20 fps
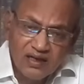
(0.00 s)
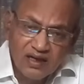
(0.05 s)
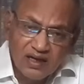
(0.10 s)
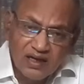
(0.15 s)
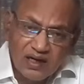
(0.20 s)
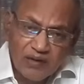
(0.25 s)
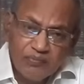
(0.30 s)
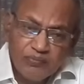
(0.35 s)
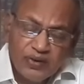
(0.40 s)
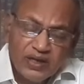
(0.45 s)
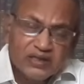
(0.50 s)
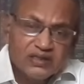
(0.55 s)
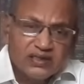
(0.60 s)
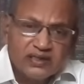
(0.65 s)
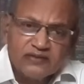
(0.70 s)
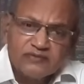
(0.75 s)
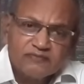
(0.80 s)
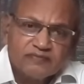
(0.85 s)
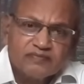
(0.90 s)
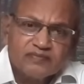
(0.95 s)
compassion.
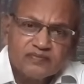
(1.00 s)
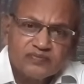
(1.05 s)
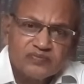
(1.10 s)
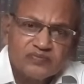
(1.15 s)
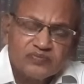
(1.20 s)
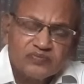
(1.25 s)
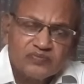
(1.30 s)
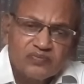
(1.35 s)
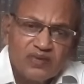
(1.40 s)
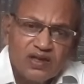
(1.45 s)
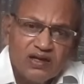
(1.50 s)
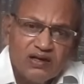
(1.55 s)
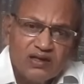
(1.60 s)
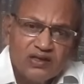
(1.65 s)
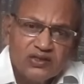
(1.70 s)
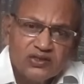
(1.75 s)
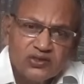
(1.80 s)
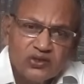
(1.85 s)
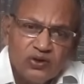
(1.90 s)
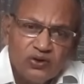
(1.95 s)

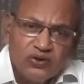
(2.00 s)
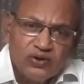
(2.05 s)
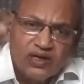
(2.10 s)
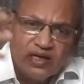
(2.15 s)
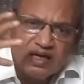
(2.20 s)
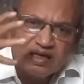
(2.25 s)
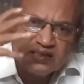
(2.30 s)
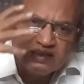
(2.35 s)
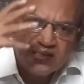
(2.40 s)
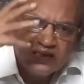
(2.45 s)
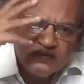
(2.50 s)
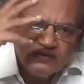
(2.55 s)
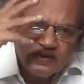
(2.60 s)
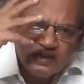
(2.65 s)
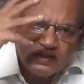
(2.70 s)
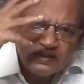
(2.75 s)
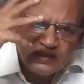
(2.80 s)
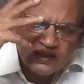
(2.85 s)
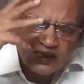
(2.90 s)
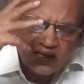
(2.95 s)
So he has given
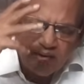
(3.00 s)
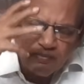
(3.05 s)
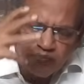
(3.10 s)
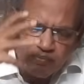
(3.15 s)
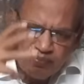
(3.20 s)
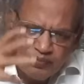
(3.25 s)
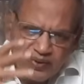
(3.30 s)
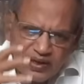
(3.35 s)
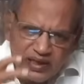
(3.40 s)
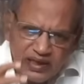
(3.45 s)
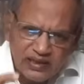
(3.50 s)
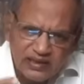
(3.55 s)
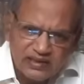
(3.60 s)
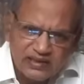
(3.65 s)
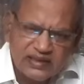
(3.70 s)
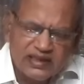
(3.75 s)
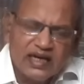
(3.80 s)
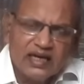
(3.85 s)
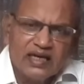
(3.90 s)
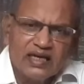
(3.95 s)
us a complete
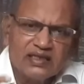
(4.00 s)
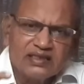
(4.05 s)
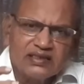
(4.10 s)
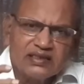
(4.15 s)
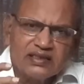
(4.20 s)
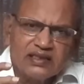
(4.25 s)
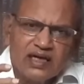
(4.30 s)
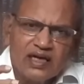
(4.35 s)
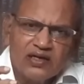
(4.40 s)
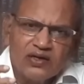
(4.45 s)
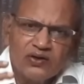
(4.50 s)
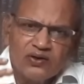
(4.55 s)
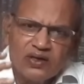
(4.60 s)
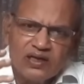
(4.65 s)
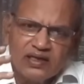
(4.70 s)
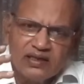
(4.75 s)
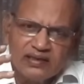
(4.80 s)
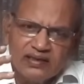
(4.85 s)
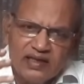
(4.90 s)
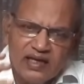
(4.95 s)
science. Not
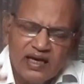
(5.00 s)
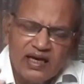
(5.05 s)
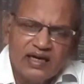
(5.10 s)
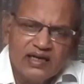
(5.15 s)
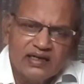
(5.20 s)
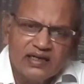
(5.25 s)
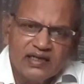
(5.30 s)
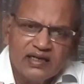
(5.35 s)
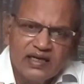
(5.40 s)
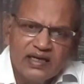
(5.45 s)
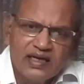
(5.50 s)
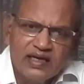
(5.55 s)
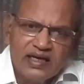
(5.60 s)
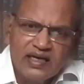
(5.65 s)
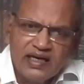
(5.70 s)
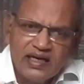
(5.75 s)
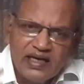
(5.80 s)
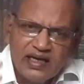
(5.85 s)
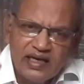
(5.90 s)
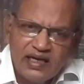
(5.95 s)
only that,
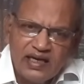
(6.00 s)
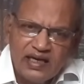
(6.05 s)
he